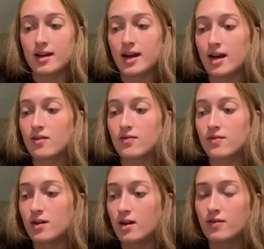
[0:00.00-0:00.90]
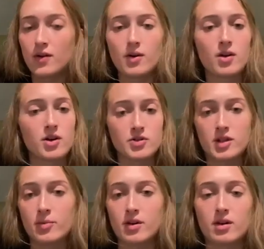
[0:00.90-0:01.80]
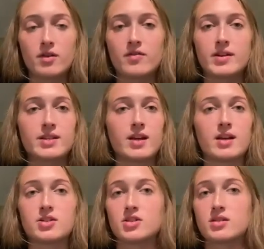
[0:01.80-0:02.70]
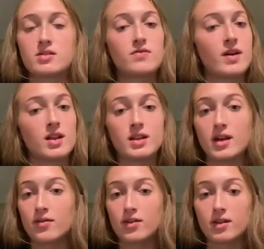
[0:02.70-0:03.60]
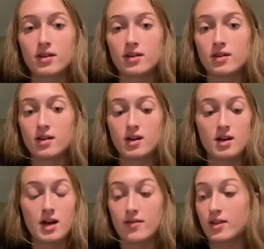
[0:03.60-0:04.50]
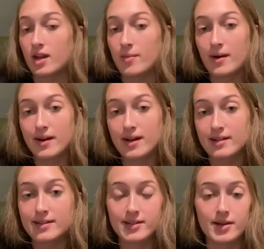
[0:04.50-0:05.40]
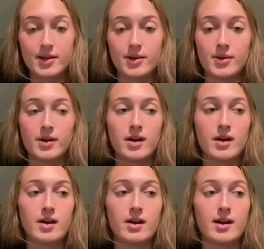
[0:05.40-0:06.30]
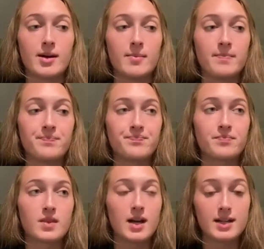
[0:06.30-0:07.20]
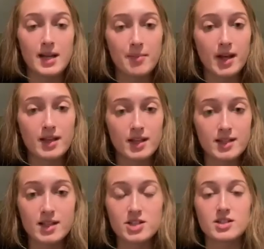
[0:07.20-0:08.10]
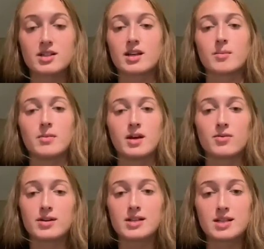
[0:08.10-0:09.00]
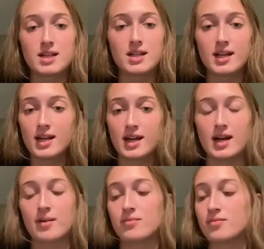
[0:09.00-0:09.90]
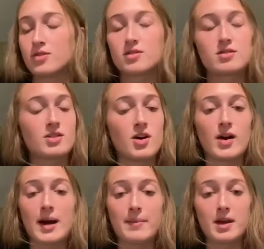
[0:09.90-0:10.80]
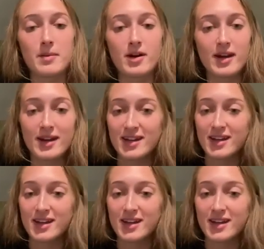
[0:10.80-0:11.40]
had phone calls with them, went on a visit, and just fell in love with everything about it. So I did make the decision to commit recently, and I'm so happy about it.